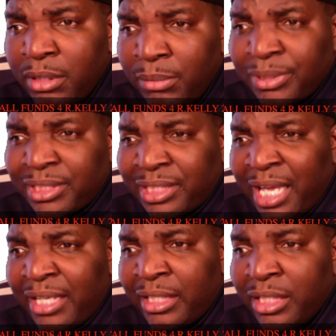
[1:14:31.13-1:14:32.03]
Mr.
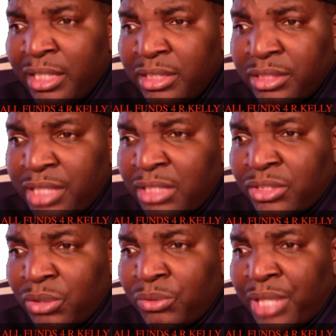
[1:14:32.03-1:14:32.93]
Canick, just
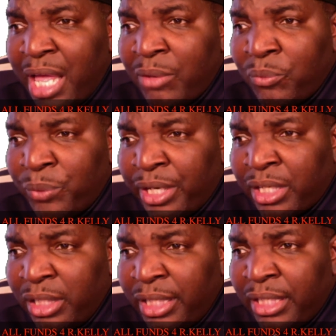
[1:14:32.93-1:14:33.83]
so that we're
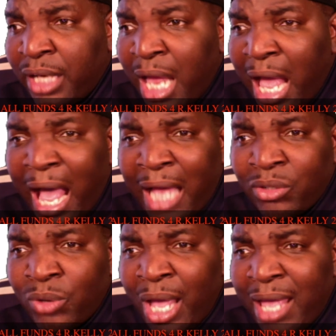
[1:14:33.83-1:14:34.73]
clear, I
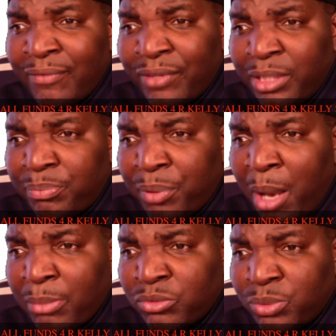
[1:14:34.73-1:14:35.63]
don't have any
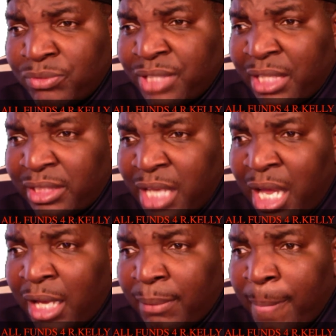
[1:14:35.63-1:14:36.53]
problems with setting
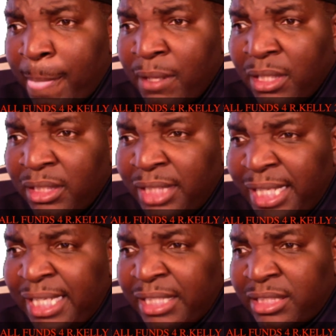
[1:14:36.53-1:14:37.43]
time.
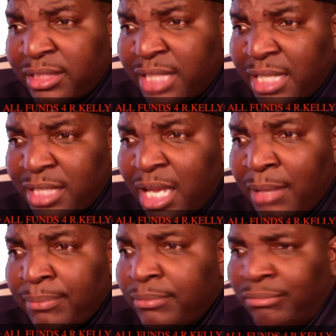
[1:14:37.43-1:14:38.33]
Leading to set
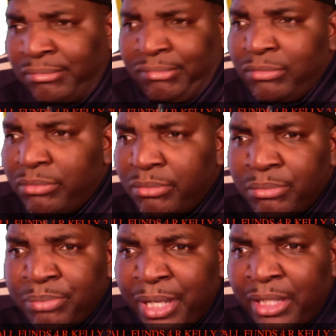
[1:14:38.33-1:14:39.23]
time,
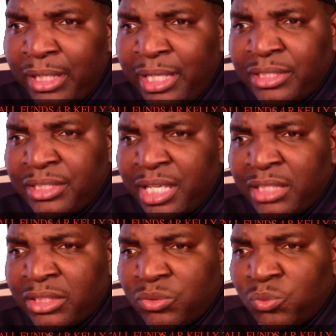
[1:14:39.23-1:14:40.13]
but it's
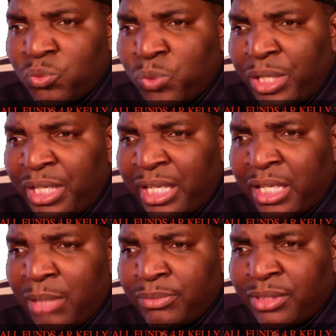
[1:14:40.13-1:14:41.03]
just when it
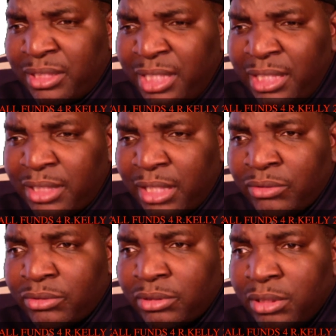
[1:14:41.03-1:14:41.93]
comes to
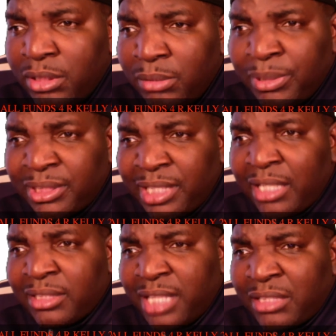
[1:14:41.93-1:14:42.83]
details. Ms.
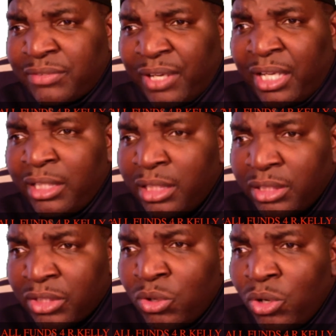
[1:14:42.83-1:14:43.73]
Geddes, that's fine.
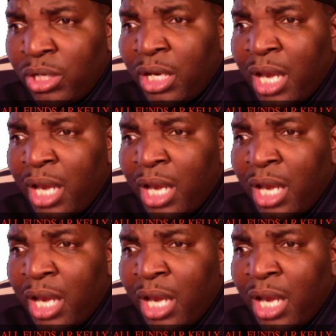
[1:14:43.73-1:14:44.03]
The court,